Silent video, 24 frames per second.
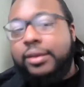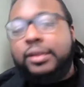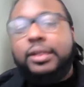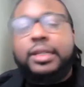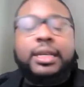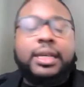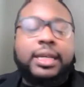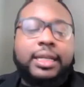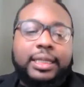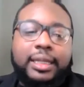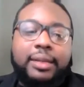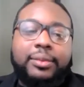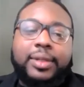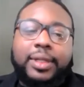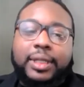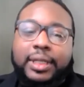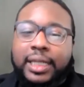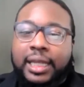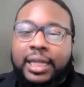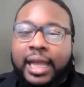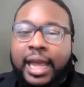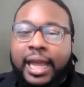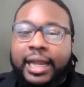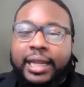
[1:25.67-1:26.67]
something to that
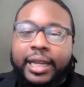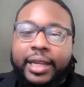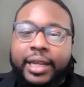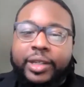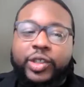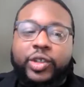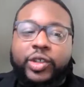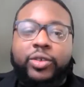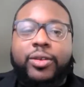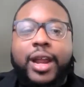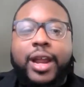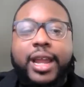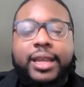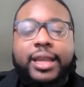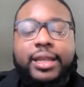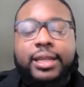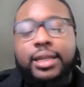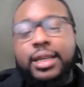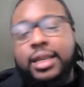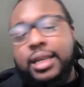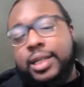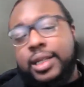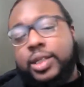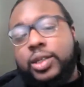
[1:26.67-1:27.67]
nature, right?
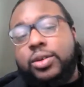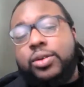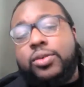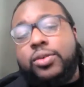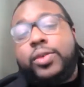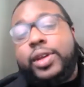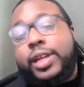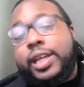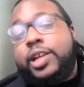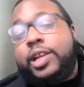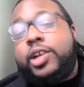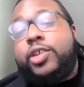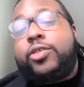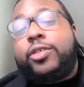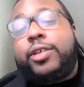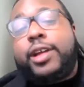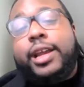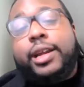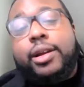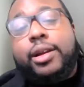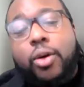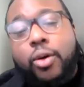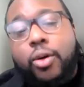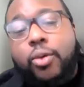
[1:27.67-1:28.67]
So we can create
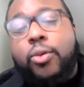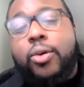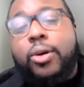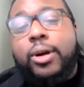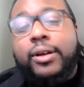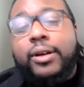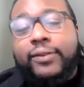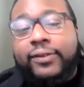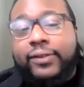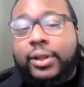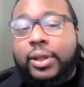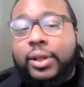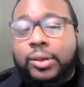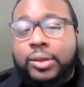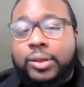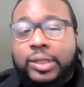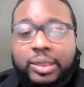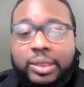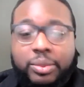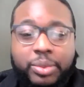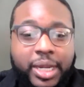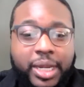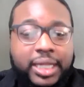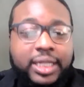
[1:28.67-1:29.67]
whole workflows
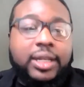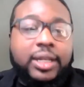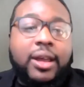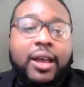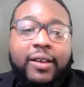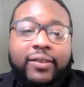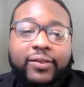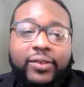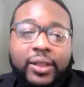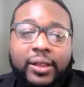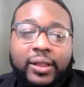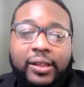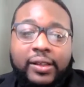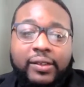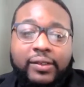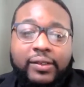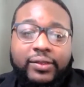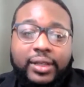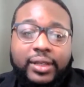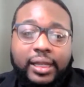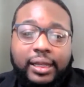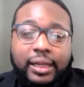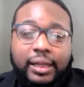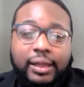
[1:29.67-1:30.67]
based off
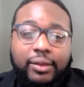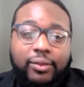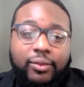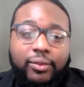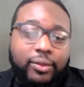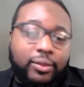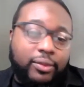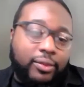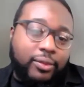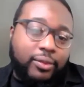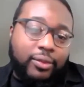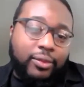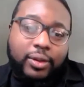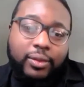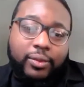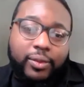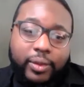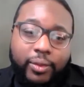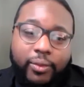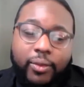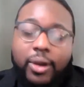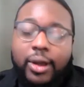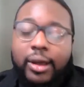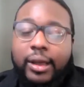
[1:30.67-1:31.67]
of what we
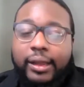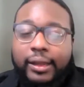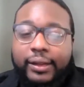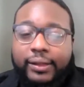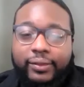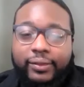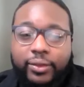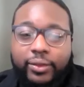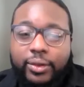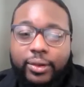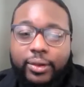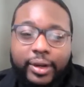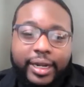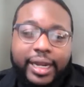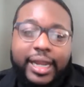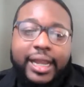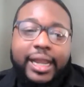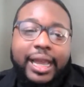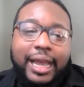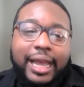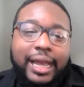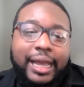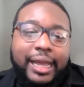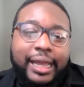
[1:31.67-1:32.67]
want for an
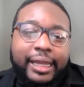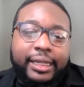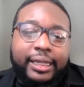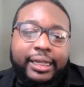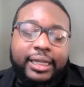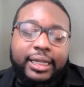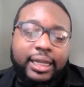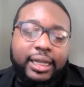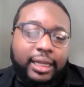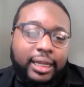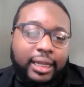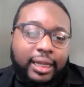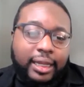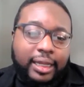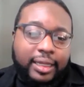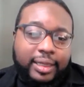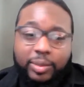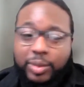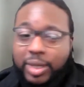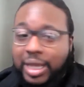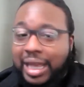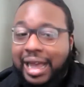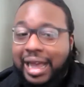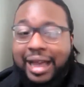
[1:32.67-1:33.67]
AI. Some
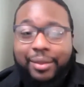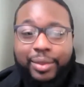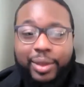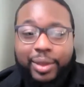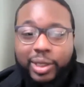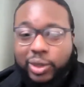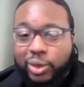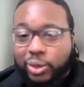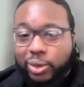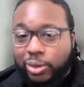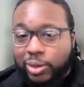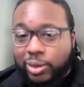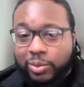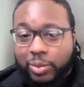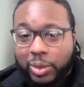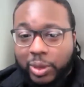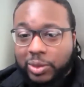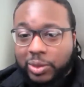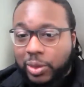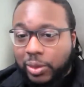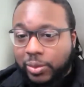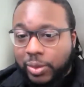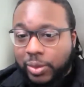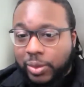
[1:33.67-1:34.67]
common tools most
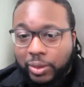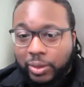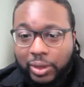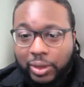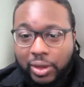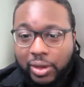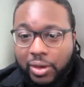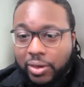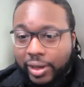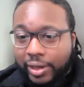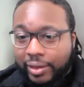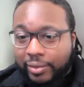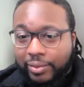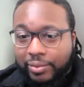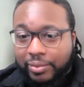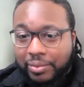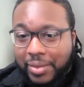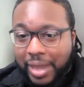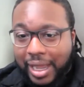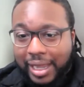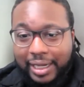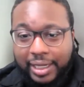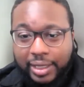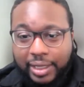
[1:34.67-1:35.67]
people know and might
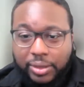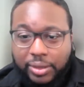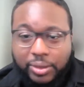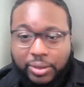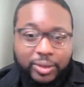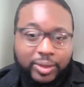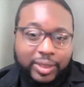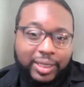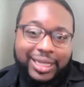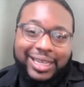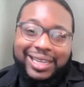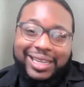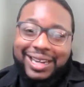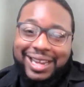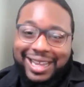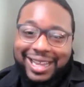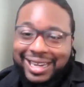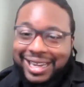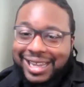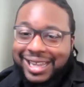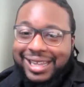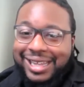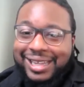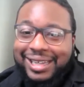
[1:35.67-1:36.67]
use
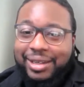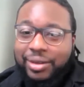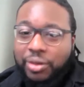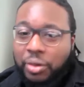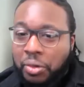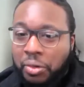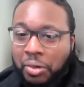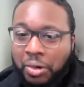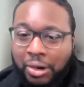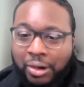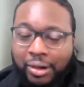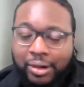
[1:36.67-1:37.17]
N8N, or